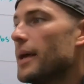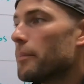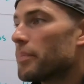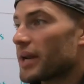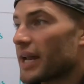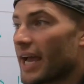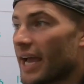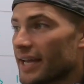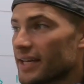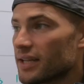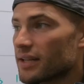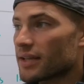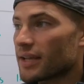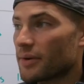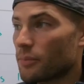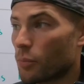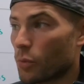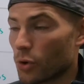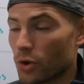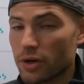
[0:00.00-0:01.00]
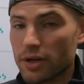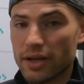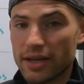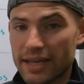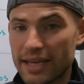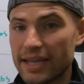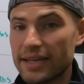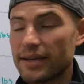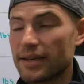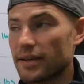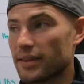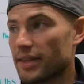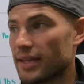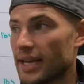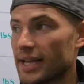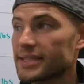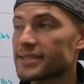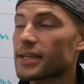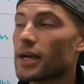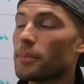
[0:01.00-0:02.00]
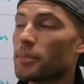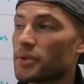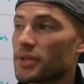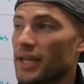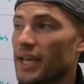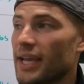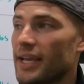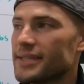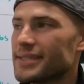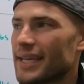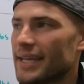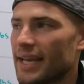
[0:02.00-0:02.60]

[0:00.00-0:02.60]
but I had to work again the next couple of days,